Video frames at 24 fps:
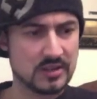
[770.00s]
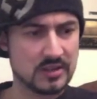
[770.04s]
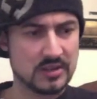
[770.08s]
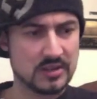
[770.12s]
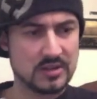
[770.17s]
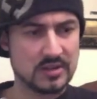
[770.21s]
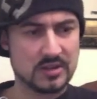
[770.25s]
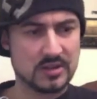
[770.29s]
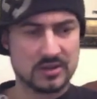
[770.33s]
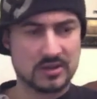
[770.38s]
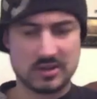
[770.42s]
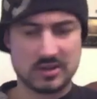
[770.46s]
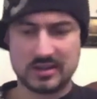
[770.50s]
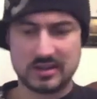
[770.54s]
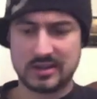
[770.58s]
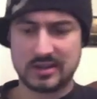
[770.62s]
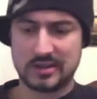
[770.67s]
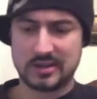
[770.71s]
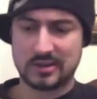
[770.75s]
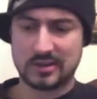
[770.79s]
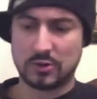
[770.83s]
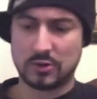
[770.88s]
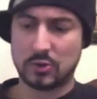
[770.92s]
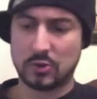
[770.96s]
on
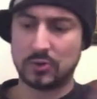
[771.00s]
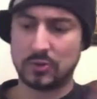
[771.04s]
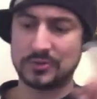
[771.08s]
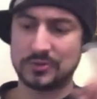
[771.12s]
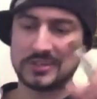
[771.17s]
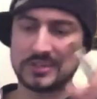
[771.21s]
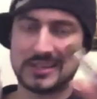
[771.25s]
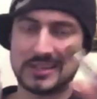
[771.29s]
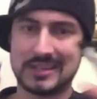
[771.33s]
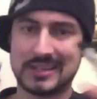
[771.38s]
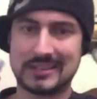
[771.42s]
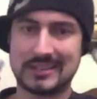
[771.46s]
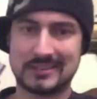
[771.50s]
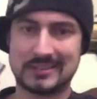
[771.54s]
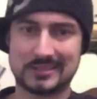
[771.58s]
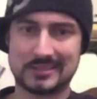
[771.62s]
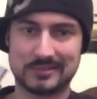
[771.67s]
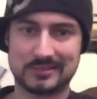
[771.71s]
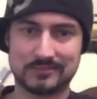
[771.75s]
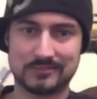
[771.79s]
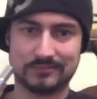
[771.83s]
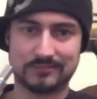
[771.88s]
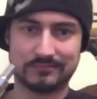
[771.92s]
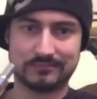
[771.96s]
hole
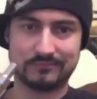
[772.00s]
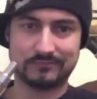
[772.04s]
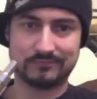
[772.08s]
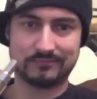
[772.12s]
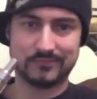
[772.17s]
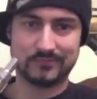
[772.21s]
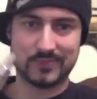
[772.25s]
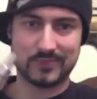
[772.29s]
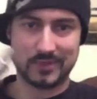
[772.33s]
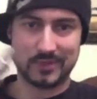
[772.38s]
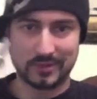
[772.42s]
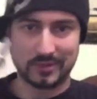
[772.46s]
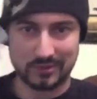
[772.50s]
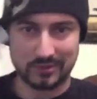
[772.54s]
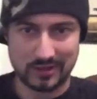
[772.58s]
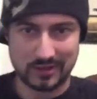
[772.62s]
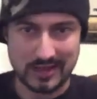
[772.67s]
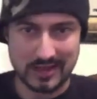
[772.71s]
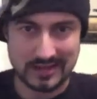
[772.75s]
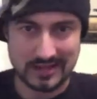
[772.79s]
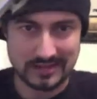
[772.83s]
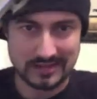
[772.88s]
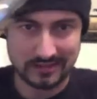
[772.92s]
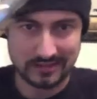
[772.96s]
size, they're a
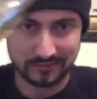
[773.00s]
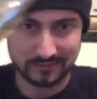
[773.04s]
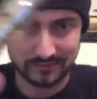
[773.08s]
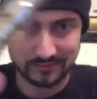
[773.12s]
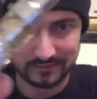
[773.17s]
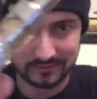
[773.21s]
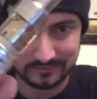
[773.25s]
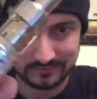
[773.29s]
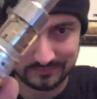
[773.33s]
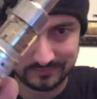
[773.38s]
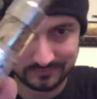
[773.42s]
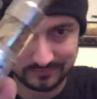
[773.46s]
lot different